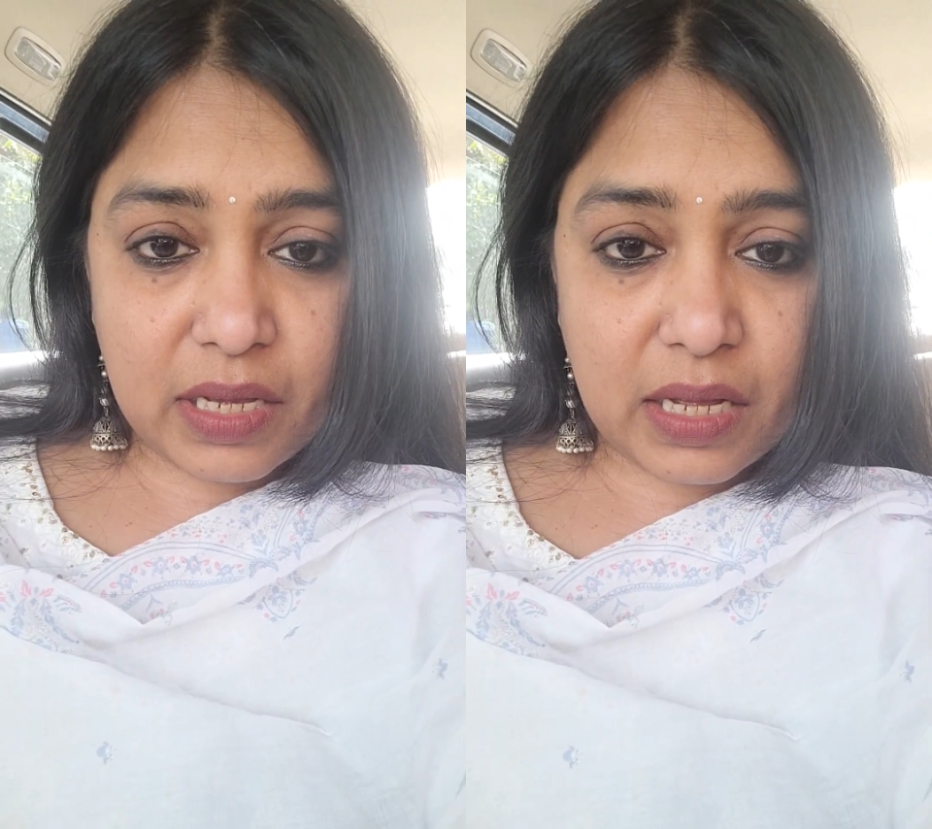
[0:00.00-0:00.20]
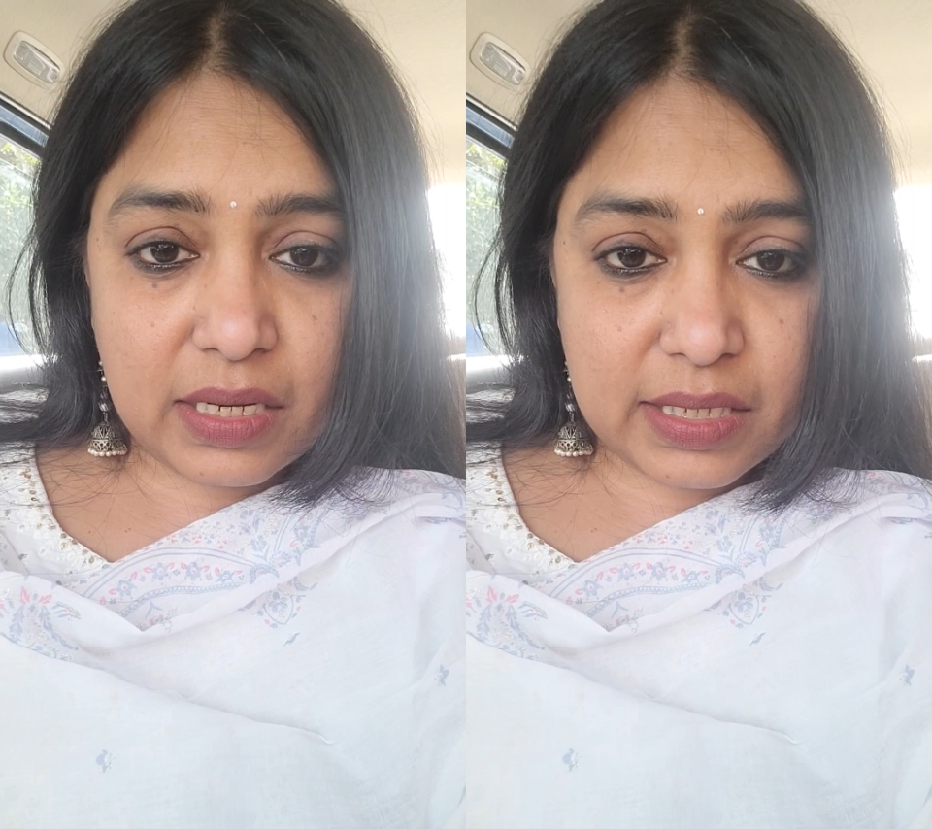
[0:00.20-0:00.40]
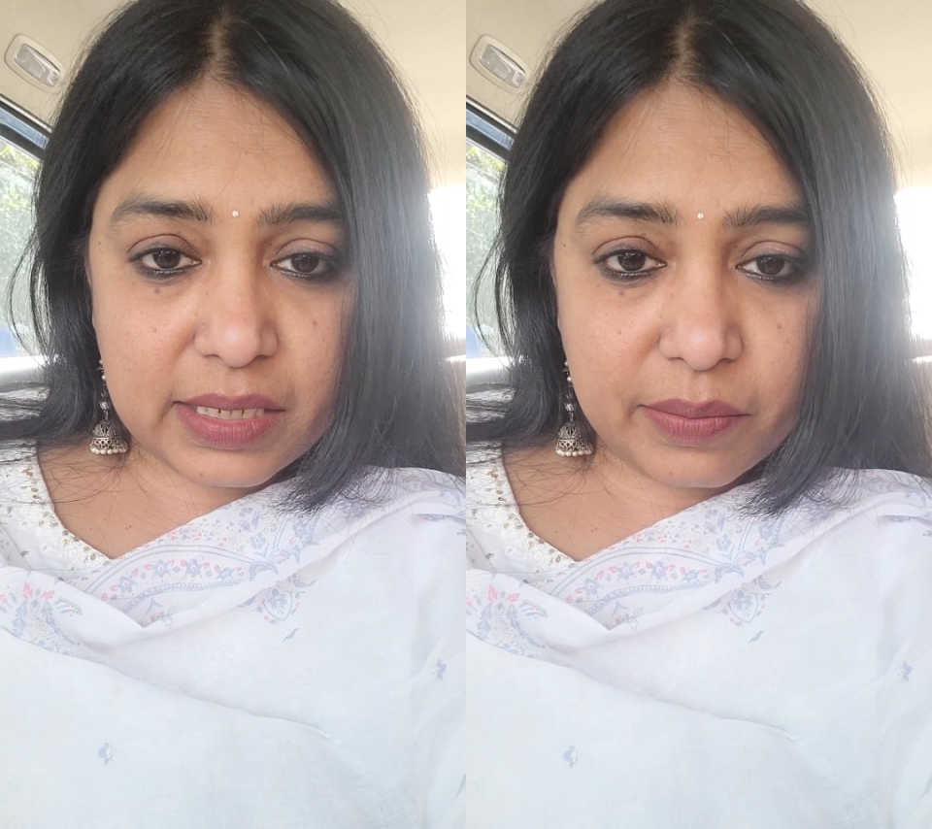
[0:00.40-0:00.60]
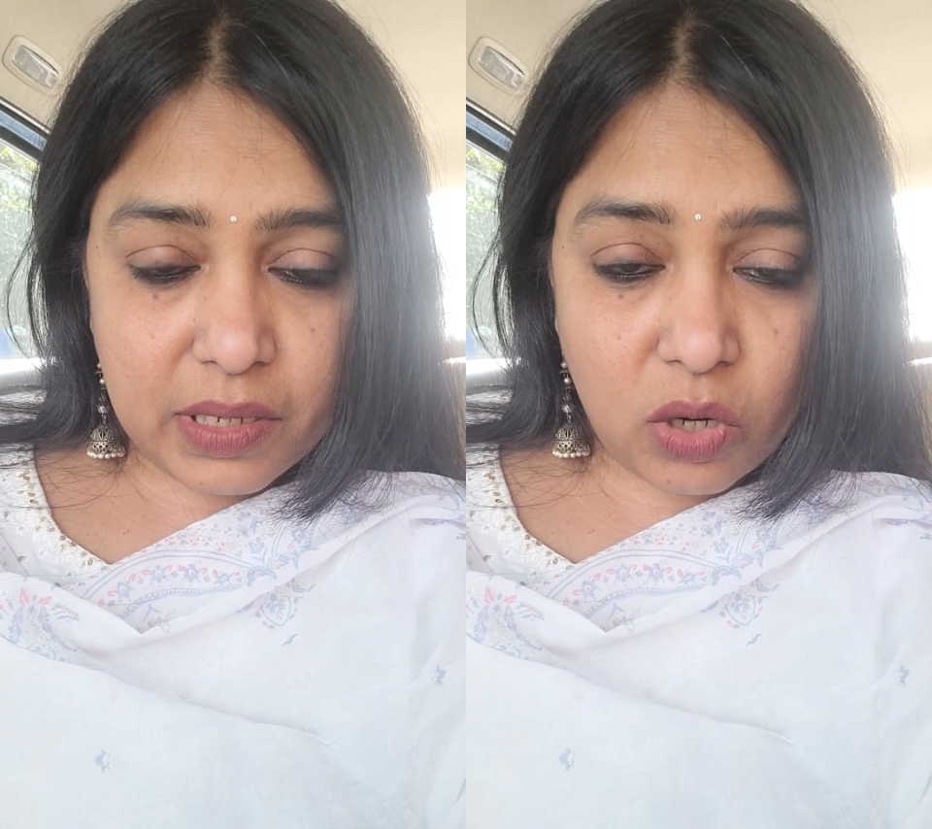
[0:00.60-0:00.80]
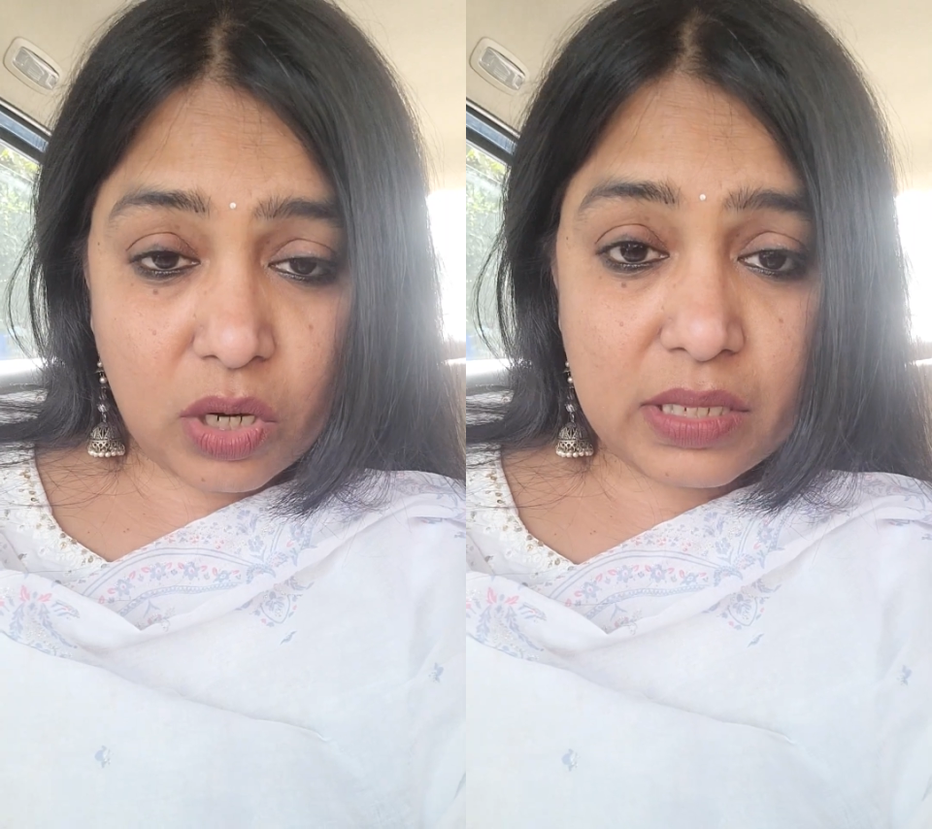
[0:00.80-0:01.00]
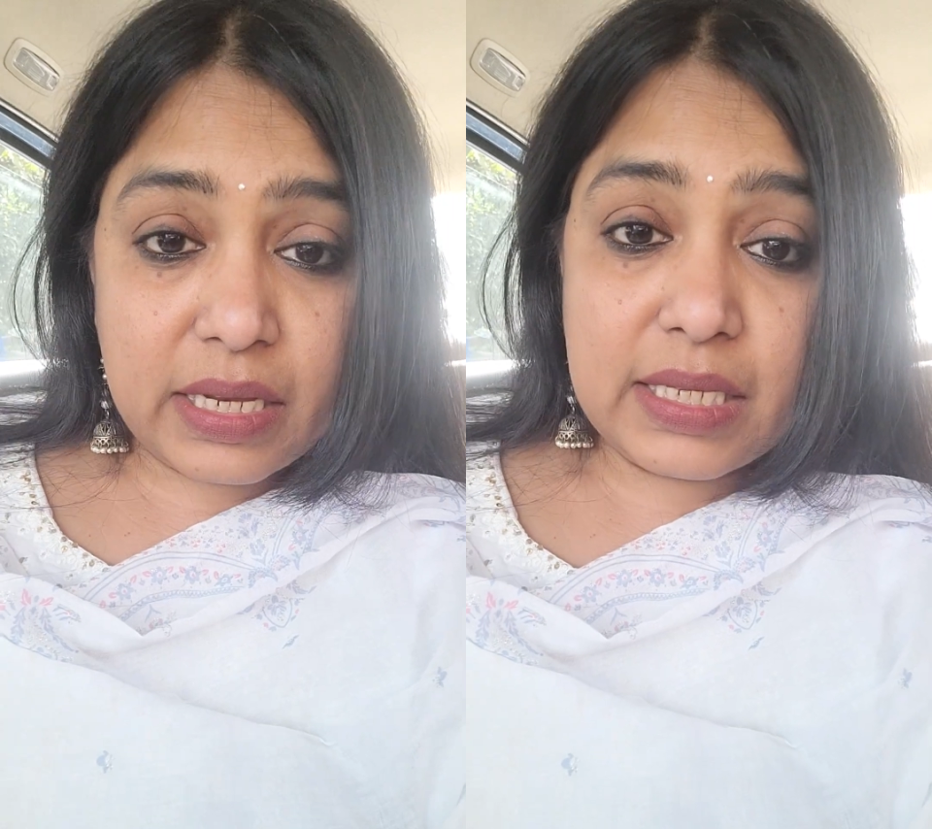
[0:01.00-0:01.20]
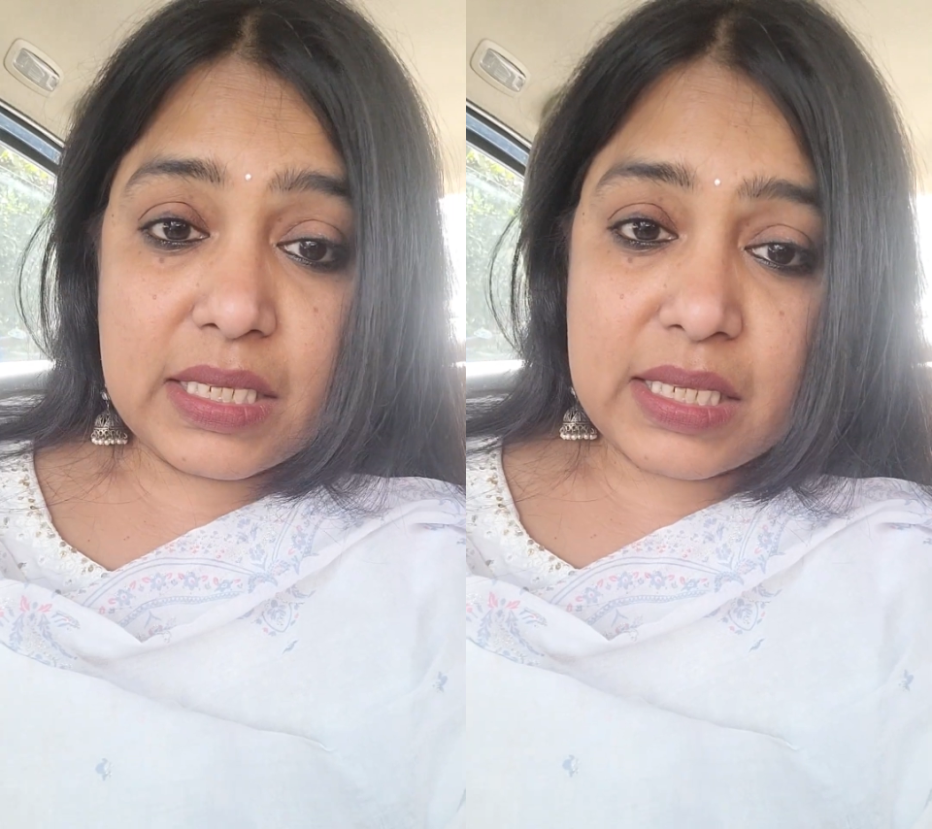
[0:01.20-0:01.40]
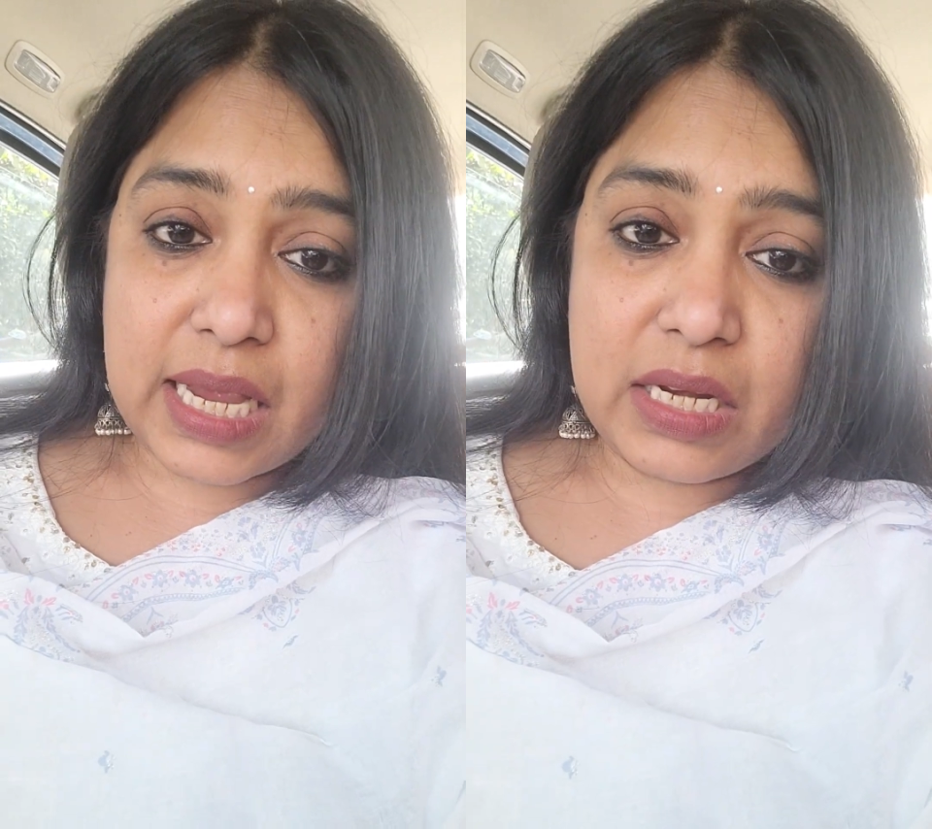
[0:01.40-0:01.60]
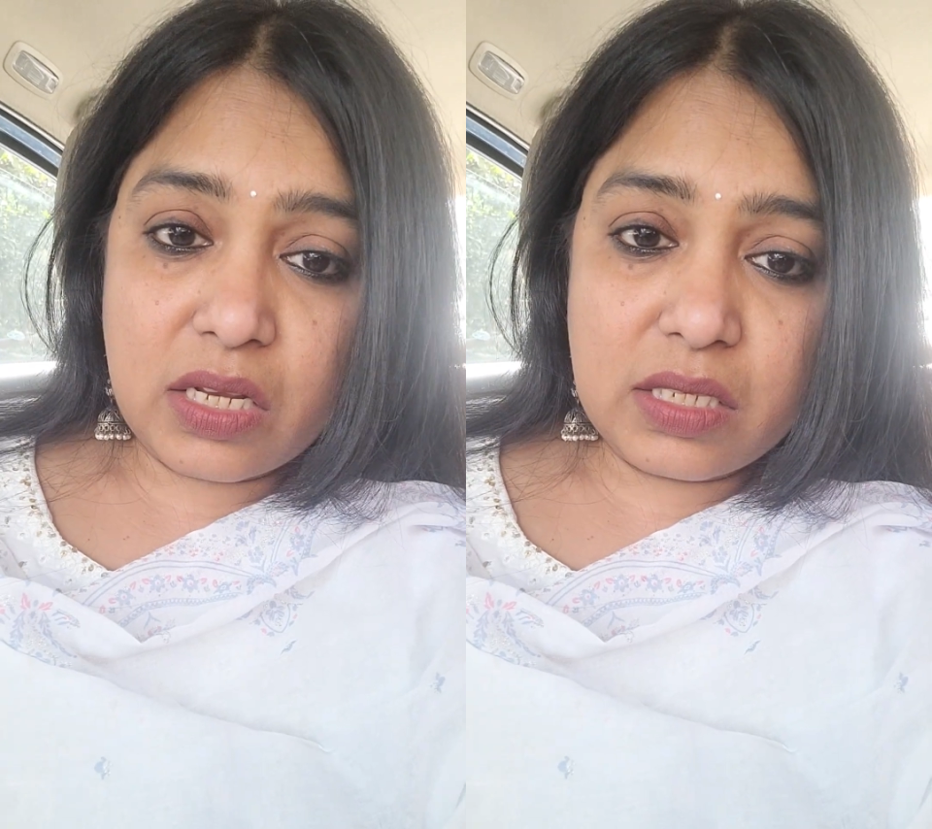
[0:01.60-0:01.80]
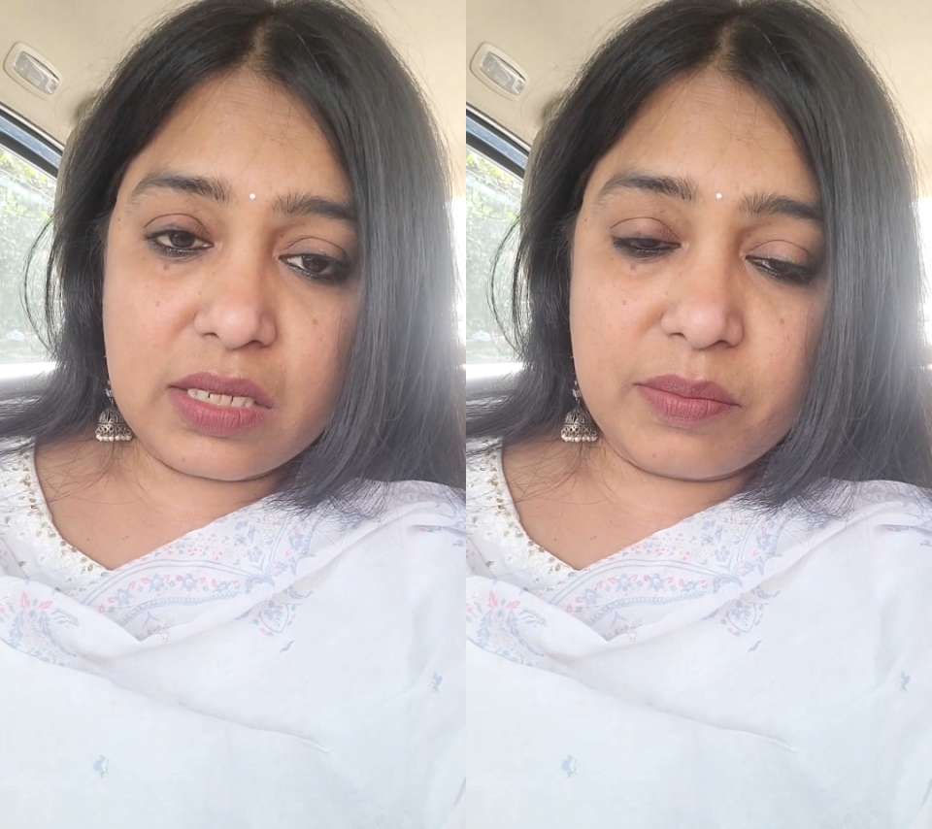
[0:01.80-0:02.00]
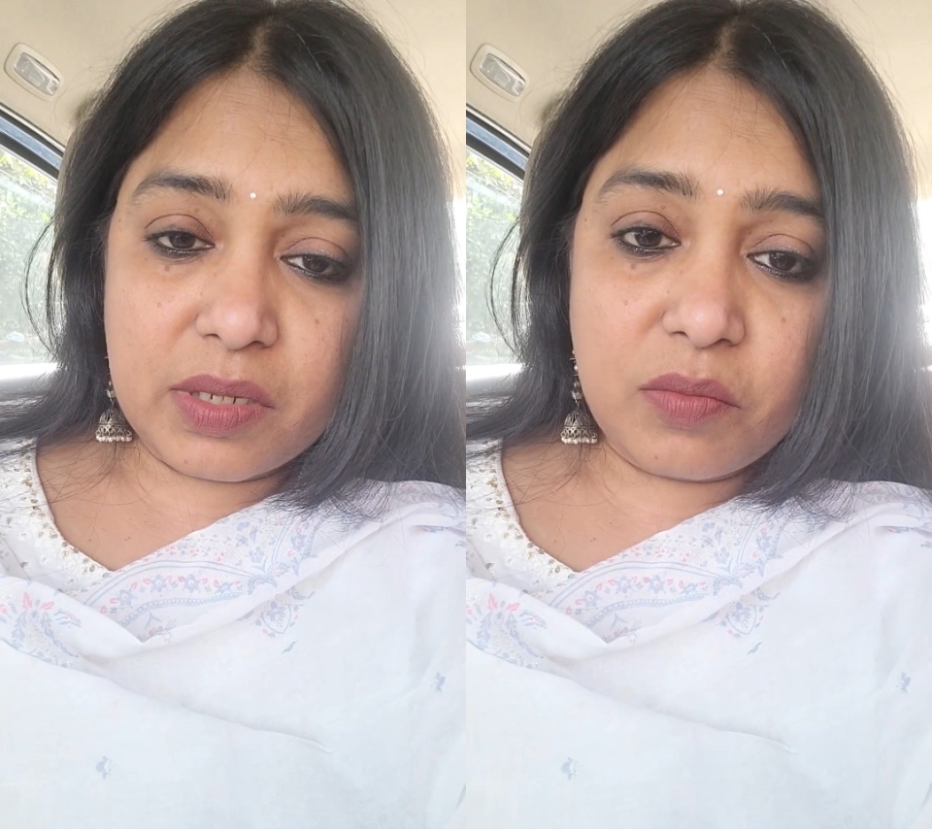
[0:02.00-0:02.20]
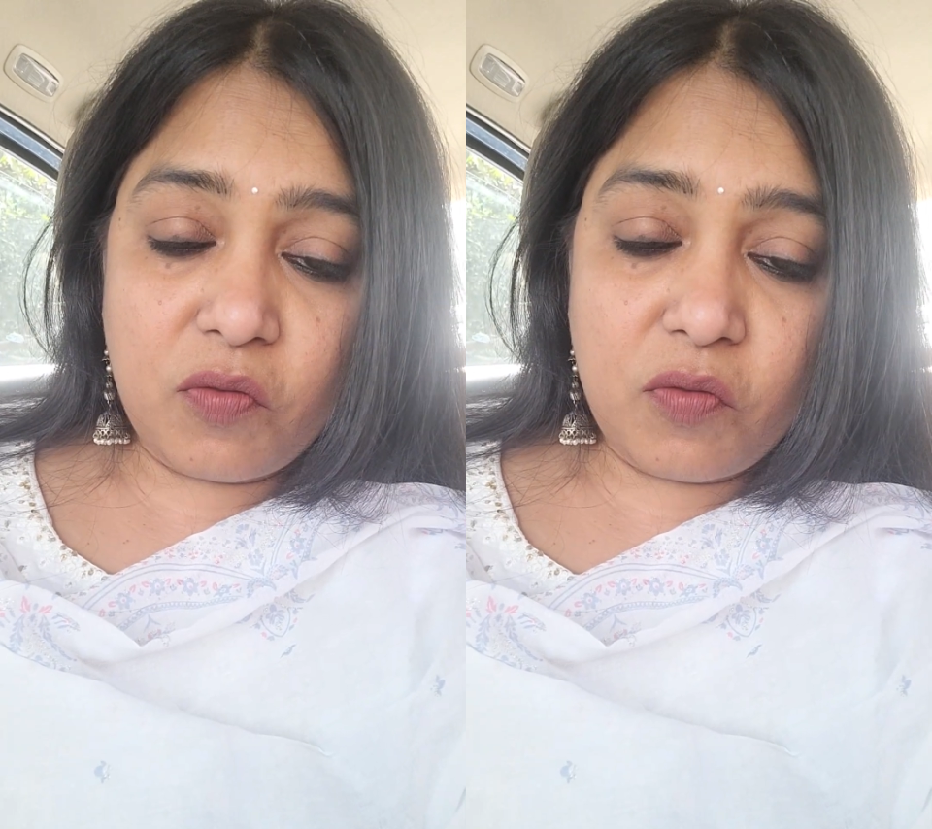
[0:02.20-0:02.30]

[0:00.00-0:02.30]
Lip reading: unstable or there is sign and symptom